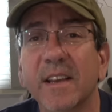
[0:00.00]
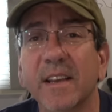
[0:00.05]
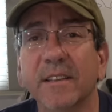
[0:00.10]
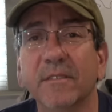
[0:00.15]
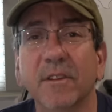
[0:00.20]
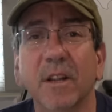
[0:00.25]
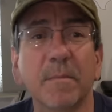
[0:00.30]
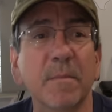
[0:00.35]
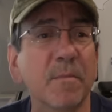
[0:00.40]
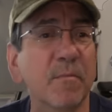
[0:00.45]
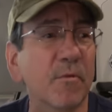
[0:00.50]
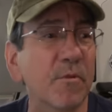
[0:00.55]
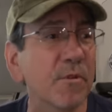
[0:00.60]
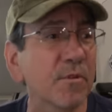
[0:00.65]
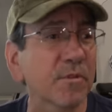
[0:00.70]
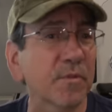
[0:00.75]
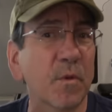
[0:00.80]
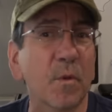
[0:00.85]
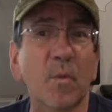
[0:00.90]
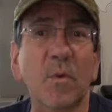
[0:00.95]
It's going to be more
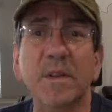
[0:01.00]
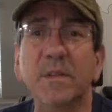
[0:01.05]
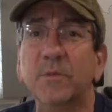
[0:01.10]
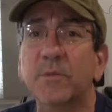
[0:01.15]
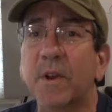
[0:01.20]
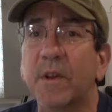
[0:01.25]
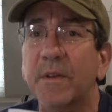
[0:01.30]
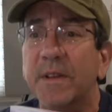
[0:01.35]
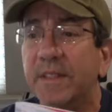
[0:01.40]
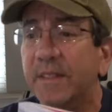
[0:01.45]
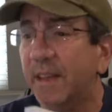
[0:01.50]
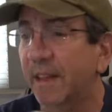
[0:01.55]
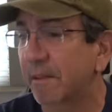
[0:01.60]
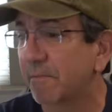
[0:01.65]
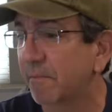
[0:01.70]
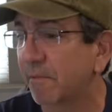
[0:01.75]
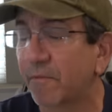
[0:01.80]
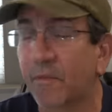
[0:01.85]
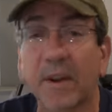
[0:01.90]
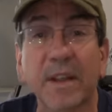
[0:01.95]
useful once we are in the,
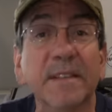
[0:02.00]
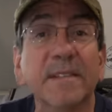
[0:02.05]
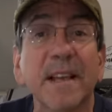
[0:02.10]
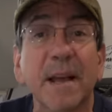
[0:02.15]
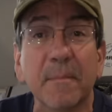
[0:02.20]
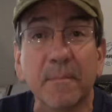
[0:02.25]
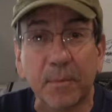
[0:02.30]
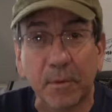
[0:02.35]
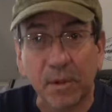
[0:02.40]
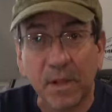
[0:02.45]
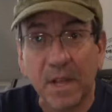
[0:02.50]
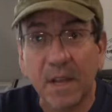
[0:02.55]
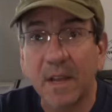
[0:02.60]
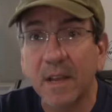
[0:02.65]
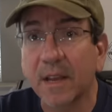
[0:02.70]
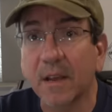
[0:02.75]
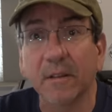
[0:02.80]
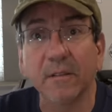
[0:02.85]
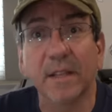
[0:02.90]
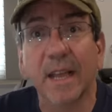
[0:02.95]
for example,
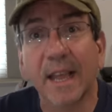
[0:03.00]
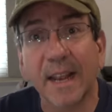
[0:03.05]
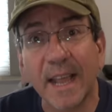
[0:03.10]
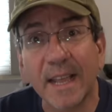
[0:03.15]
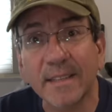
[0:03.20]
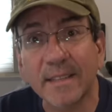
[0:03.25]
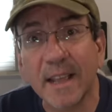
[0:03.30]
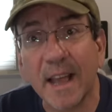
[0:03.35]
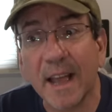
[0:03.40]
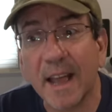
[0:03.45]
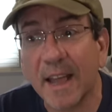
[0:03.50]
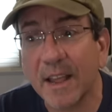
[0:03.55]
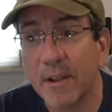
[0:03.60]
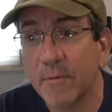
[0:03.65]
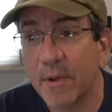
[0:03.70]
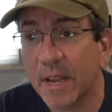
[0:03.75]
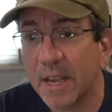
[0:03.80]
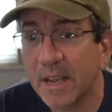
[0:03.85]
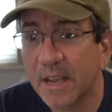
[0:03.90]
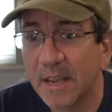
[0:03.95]
on the Alaska
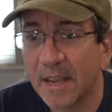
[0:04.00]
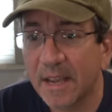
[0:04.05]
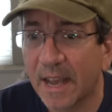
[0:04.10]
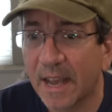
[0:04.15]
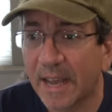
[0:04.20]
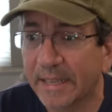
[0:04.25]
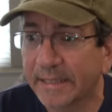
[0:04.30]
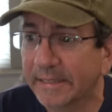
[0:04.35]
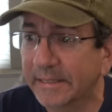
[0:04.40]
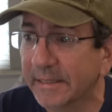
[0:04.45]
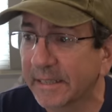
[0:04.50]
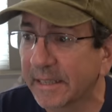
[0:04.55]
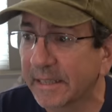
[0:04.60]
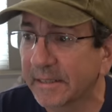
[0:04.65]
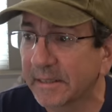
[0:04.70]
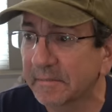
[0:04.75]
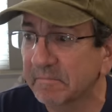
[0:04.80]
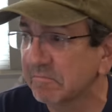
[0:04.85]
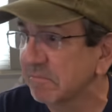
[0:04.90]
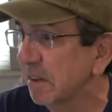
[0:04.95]
Highway and
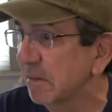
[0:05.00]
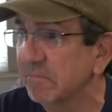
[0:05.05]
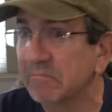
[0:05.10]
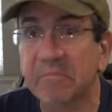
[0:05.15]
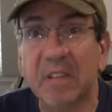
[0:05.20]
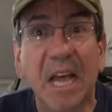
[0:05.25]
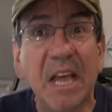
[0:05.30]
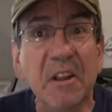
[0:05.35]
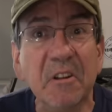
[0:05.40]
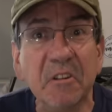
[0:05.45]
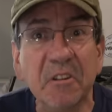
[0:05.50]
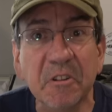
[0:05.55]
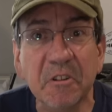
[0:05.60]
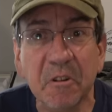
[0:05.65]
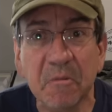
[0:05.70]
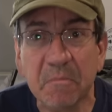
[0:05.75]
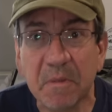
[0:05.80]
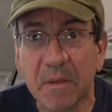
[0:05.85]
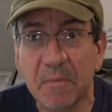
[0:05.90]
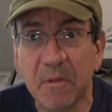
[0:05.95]
uh, I'm tired, you
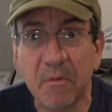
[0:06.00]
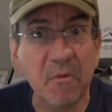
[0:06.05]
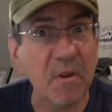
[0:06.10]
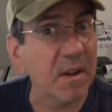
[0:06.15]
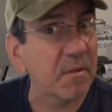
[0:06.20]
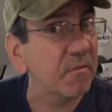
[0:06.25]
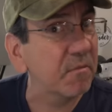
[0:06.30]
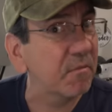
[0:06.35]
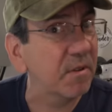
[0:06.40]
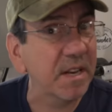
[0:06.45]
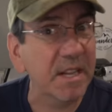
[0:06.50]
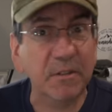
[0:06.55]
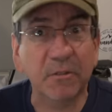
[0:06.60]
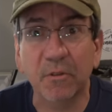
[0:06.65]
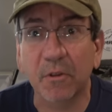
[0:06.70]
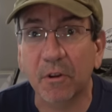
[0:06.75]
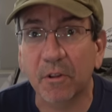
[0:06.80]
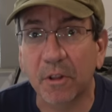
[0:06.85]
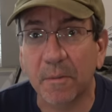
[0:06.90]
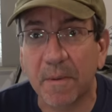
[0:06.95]
know, maybe we, we need
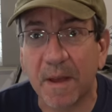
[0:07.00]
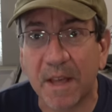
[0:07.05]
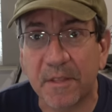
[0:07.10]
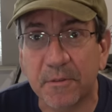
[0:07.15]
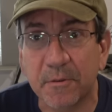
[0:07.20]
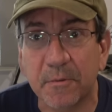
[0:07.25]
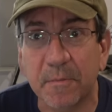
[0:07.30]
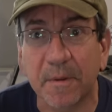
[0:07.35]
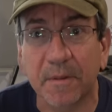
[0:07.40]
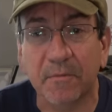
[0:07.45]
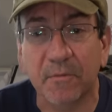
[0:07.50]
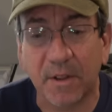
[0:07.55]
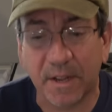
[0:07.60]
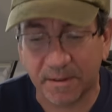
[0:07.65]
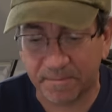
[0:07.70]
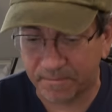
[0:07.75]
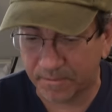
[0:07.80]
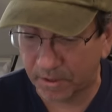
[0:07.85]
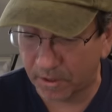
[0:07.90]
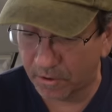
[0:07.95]
to go to the bathroom and we
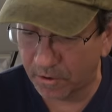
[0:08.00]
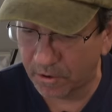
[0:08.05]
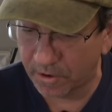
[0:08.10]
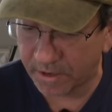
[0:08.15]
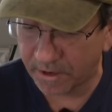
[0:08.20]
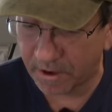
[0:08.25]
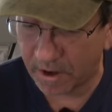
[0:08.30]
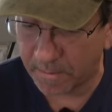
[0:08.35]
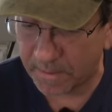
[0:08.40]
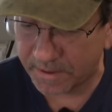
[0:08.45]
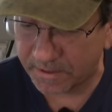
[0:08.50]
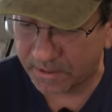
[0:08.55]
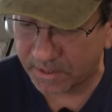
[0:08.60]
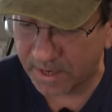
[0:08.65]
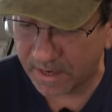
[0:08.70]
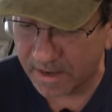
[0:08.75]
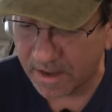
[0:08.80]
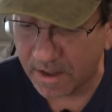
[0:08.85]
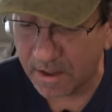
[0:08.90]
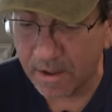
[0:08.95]
can look it up and
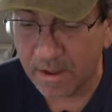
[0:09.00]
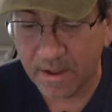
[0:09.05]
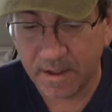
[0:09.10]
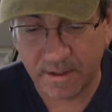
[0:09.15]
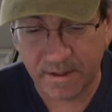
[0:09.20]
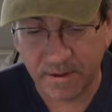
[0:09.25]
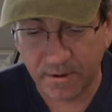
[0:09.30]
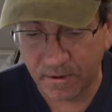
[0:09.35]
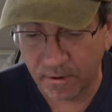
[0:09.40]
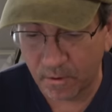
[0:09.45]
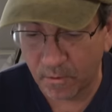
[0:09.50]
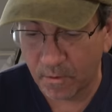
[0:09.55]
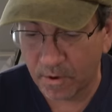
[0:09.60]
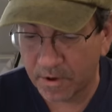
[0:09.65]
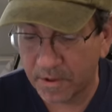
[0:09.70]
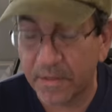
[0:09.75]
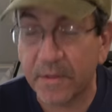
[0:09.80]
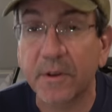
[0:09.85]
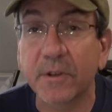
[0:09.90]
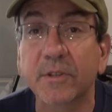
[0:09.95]
see you know,
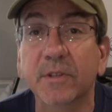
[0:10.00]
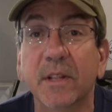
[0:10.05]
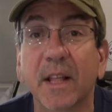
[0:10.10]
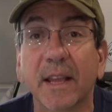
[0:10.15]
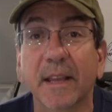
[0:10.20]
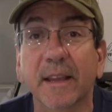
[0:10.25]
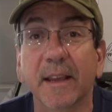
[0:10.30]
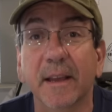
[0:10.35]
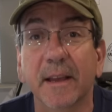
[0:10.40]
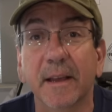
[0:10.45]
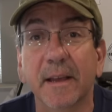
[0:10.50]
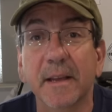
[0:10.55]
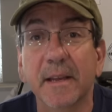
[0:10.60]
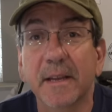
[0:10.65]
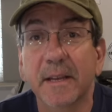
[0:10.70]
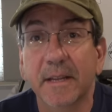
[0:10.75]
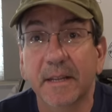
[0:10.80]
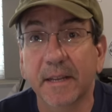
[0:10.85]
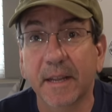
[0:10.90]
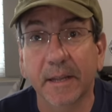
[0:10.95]
where there's like a
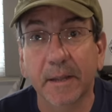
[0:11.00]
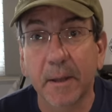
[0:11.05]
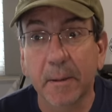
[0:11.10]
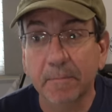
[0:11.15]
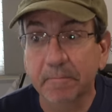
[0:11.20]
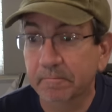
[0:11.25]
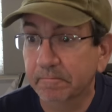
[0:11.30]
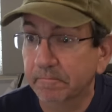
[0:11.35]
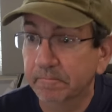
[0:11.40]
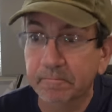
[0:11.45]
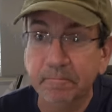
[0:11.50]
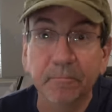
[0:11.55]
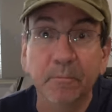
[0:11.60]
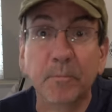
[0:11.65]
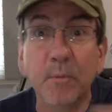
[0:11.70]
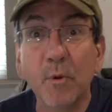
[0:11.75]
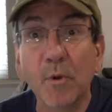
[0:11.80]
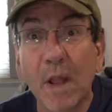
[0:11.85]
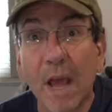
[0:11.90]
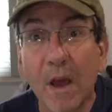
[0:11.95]
like a
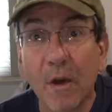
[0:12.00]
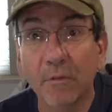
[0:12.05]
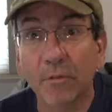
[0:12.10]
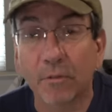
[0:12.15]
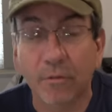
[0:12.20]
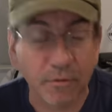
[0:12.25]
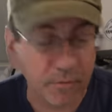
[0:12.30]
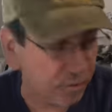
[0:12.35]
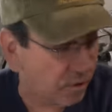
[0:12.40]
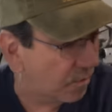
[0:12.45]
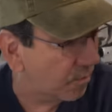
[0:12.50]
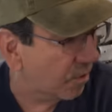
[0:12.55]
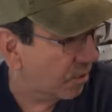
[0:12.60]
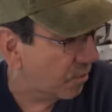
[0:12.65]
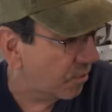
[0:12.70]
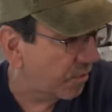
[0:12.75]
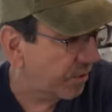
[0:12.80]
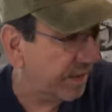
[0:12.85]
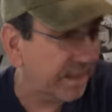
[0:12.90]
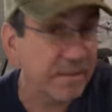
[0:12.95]
pull out or somewhere
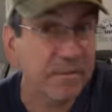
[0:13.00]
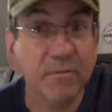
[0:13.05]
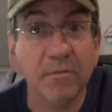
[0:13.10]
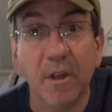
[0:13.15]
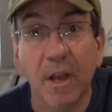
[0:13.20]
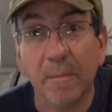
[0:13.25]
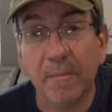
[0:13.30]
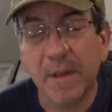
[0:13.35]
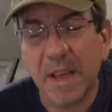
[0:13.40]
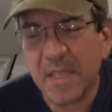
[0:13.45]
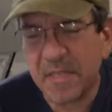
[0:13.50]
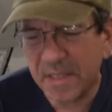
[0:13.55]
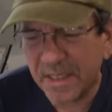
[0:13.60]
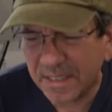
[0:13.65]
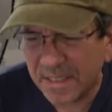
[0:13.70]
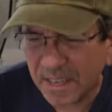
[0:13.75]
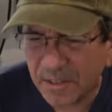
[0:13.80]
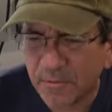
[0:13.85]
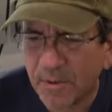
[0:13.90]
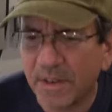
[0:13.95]
where we can stop. I
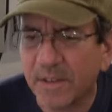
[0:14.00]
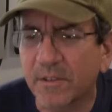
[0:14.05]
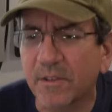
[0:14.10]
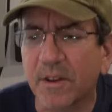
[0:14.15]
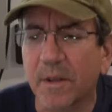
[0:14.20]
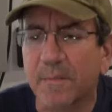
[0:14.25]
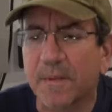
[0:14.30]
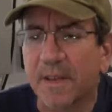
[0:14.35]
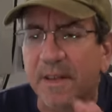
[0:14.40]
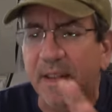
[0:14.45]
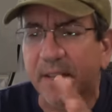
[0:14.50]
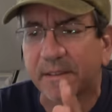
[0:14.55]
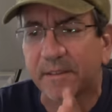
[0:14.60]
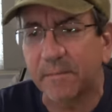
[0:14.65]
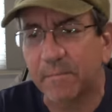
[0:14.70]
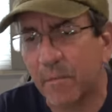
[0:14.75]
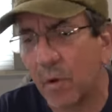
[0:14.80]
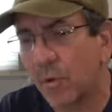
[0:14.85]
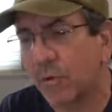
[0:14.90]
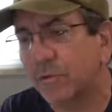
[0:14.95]
think that's where it's gonna be like
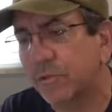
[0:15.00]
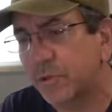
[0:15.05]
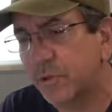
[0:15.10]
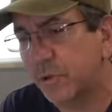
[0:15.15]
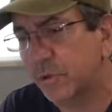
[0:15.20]
the most